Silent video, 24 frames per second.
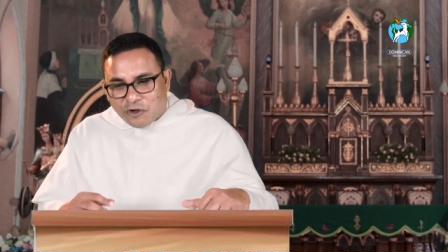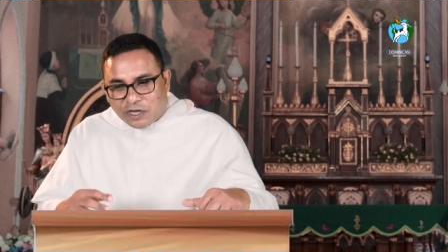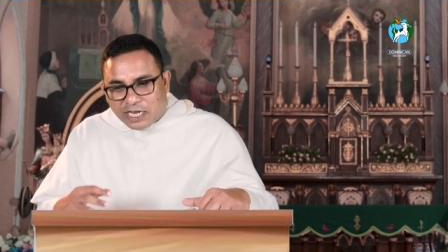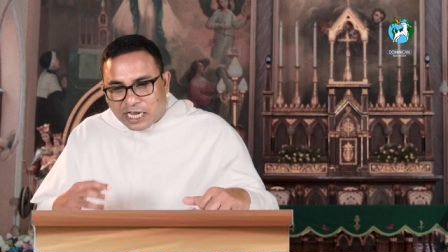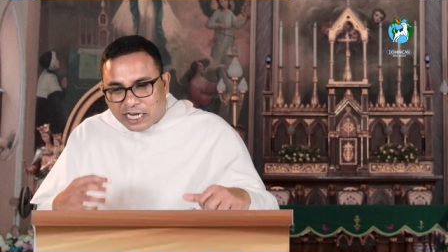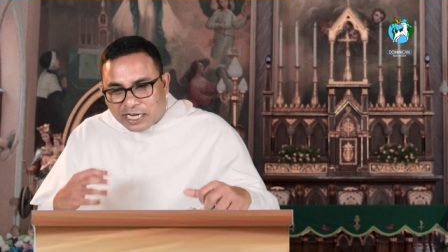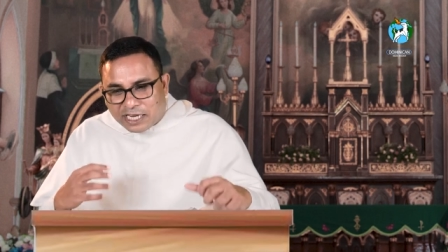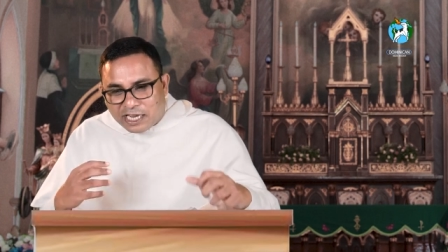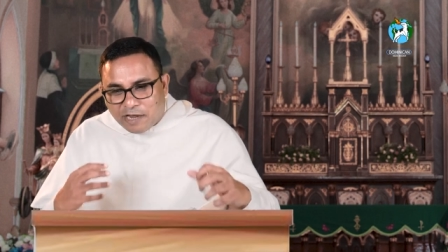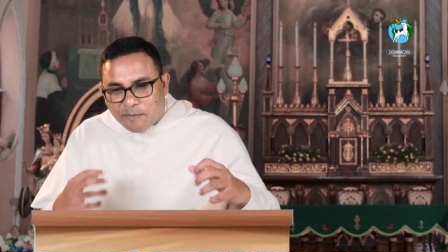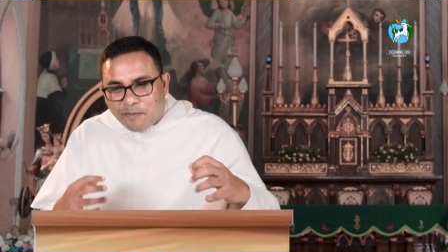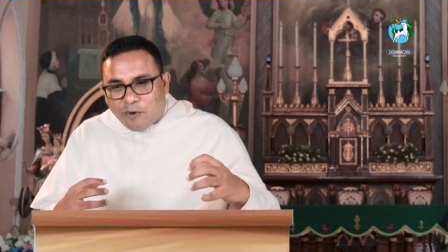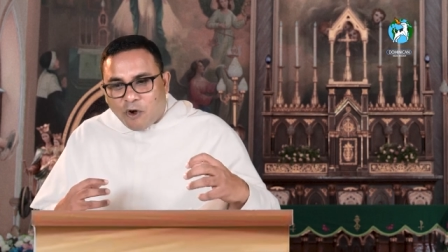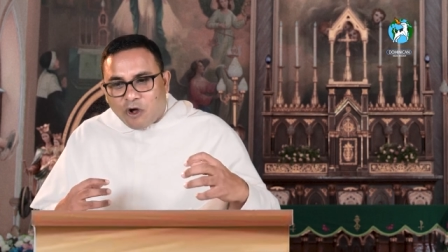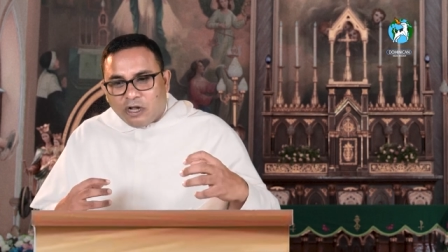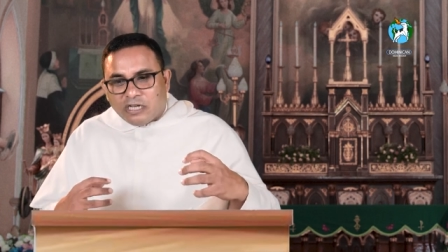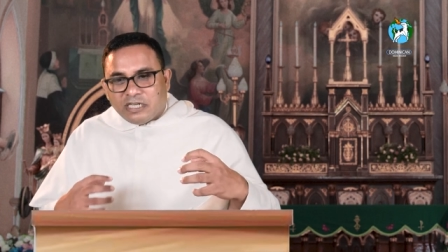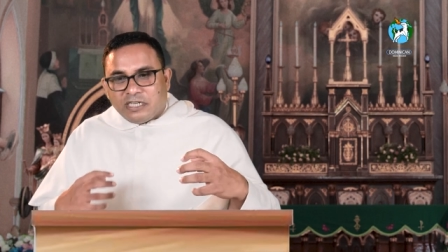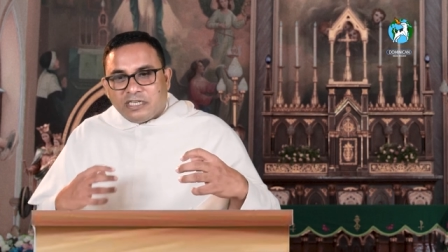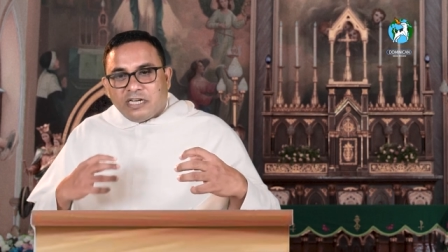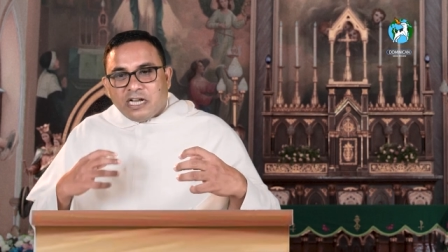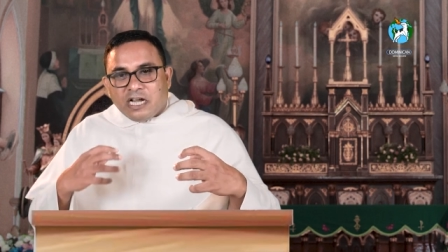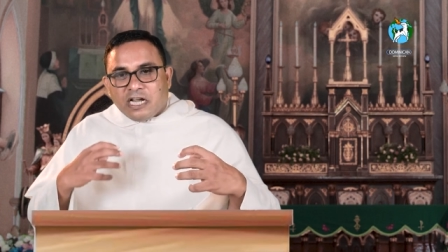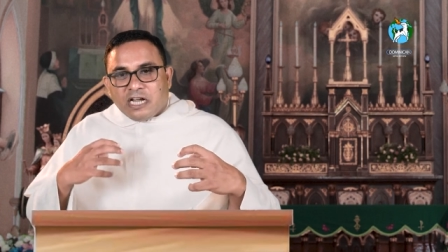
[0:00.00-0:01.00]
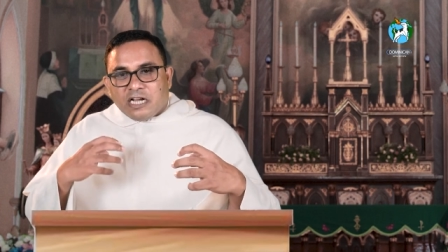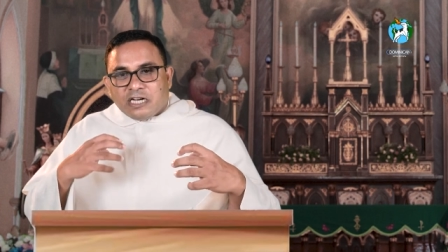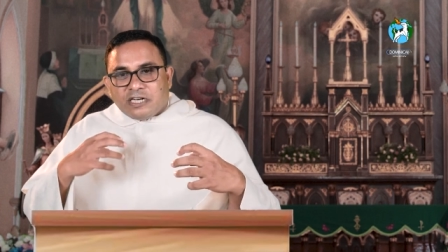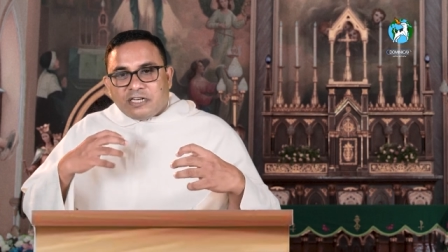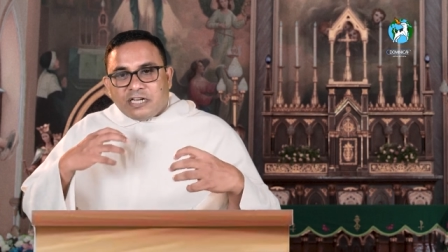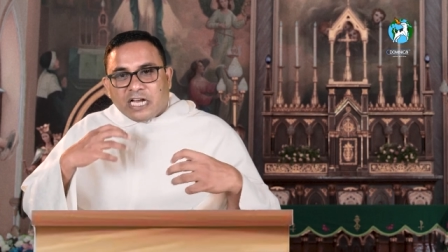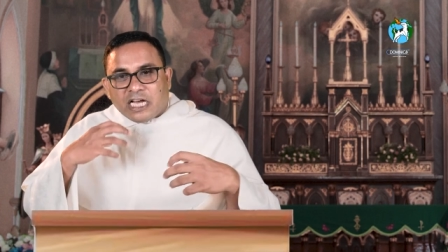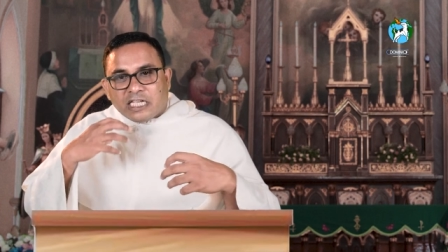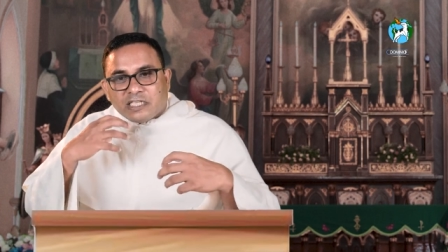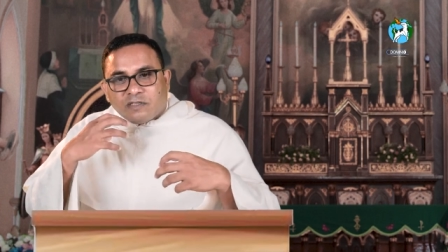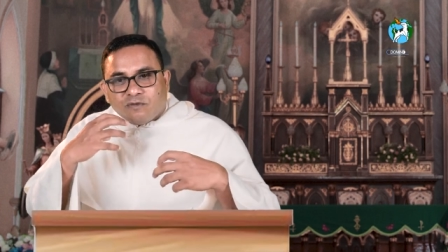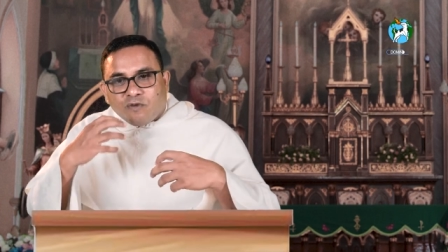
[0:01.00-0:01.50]
You can keep on
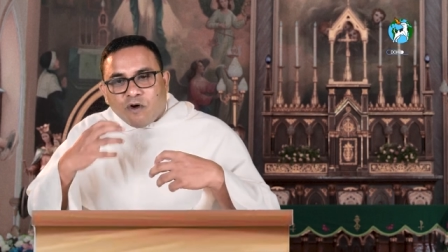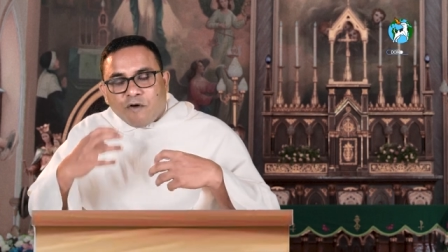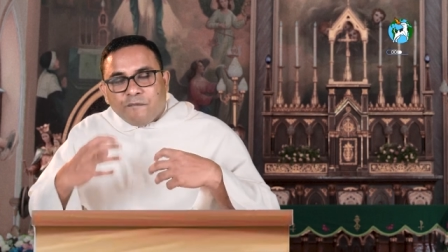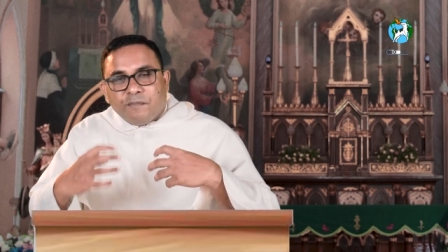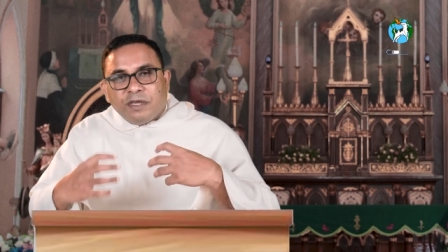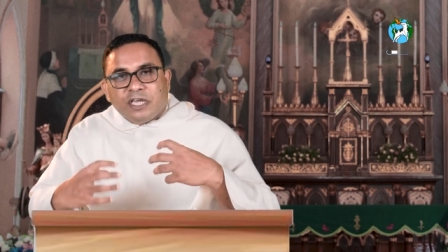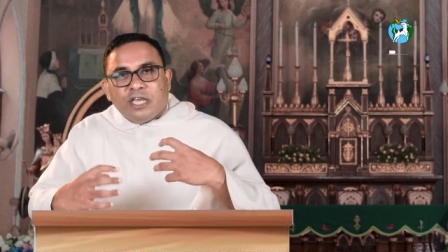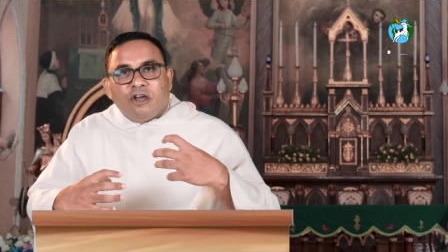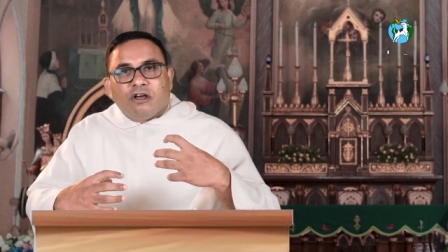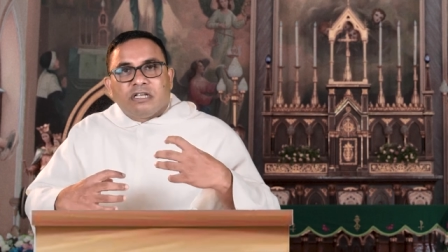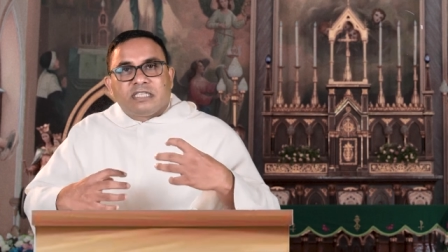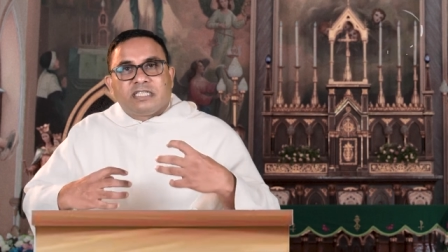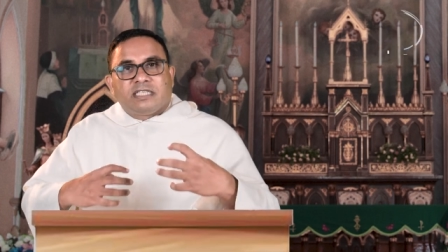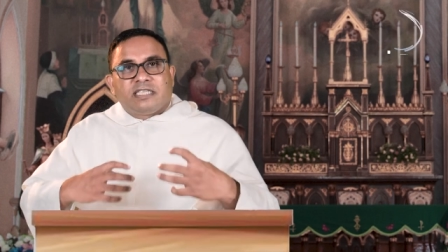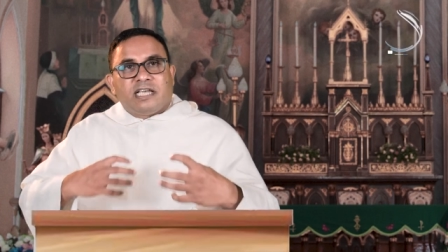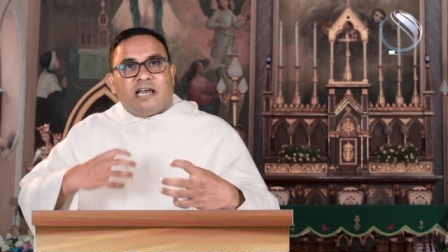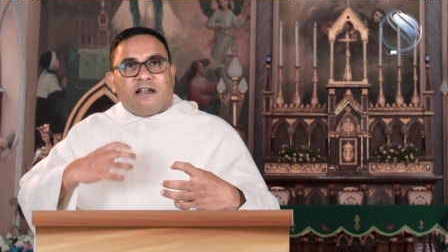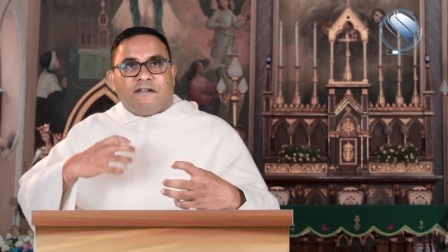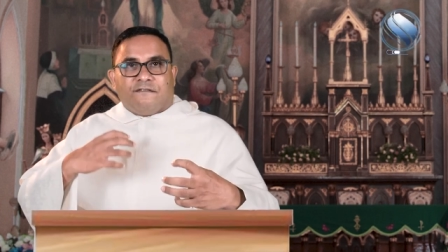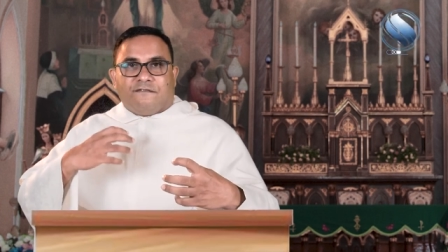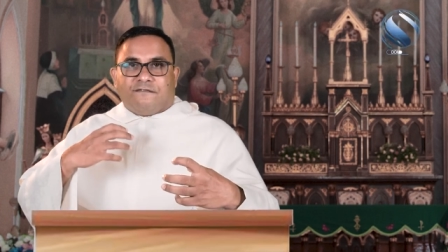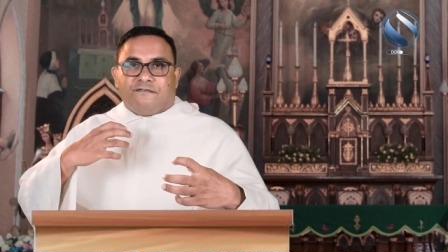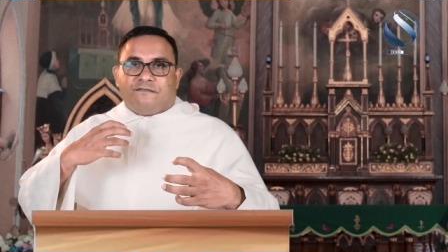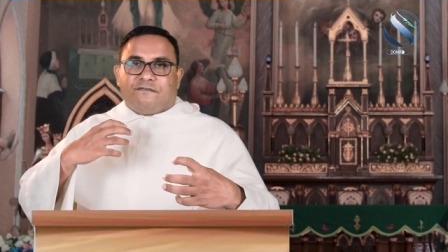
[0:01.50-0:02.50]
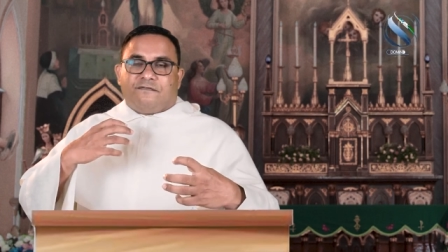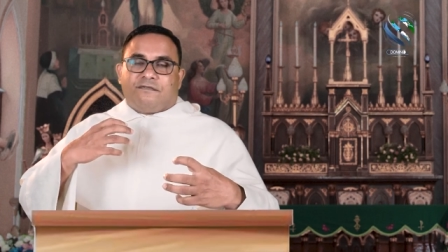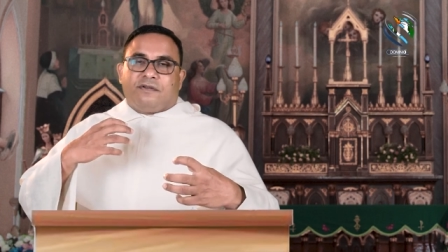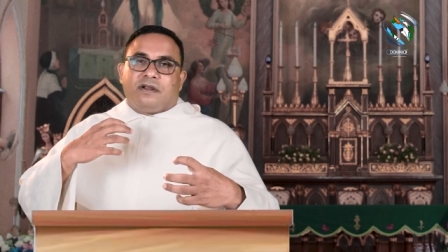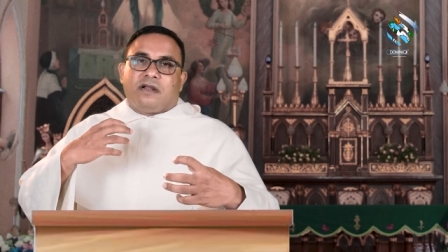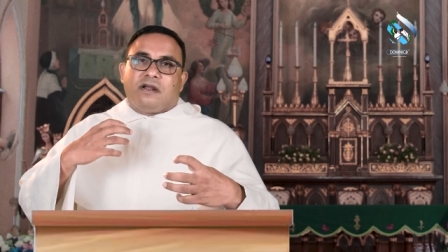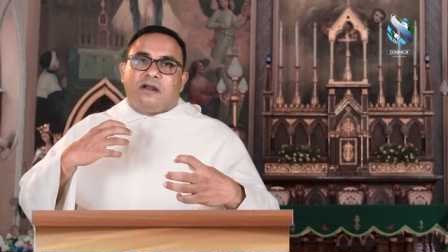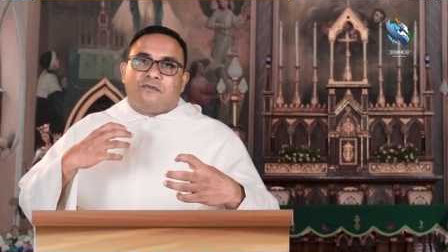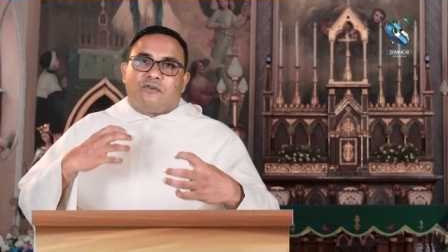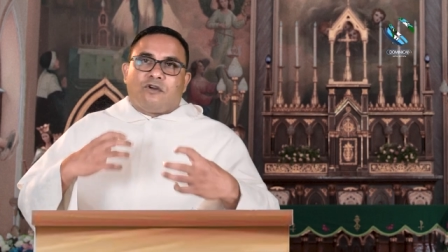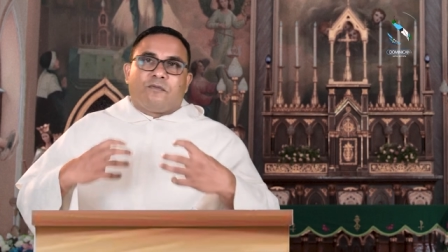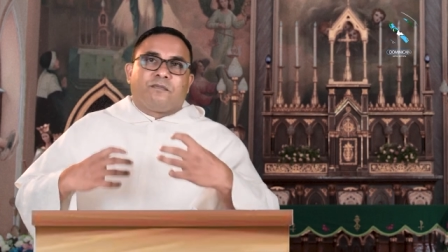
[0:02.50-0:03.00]
transforming yourself
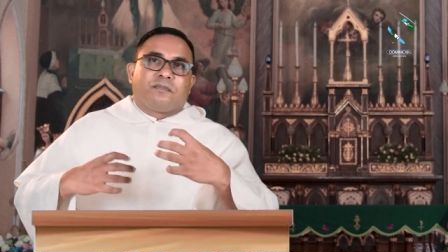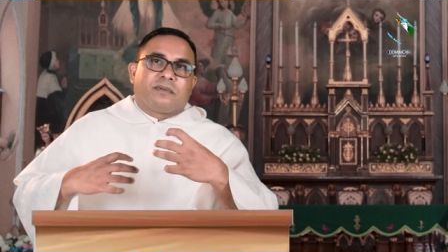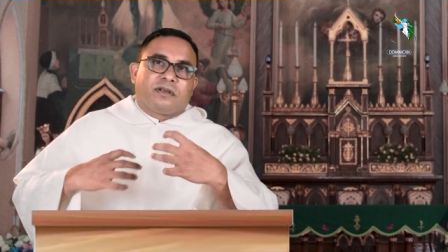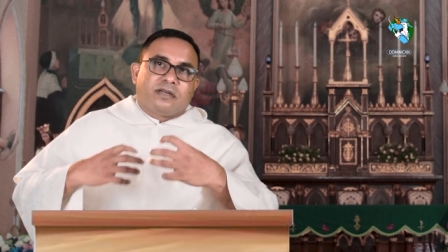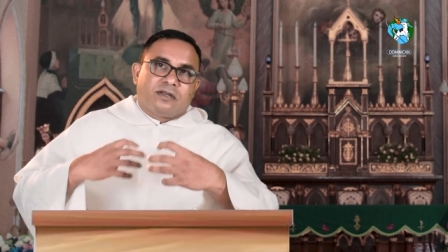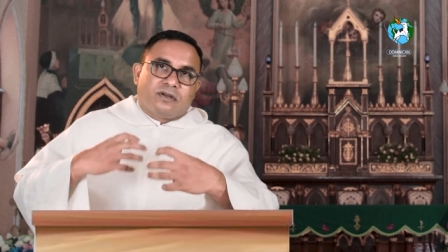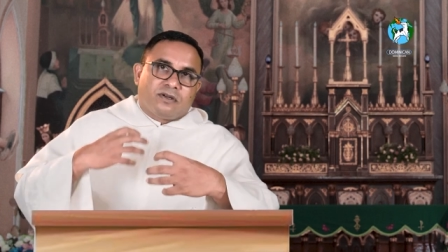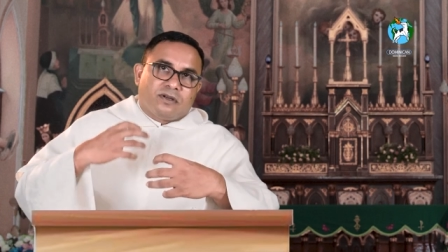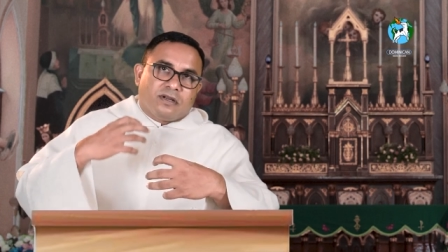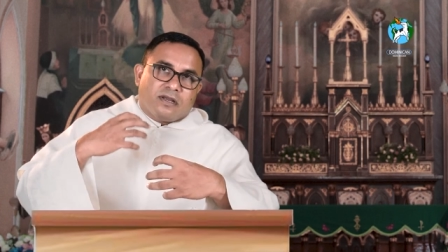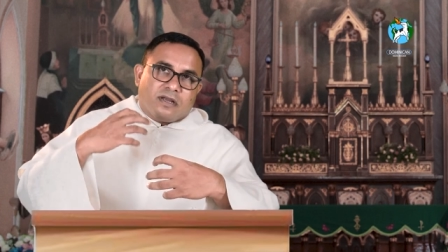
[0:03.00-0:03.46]
from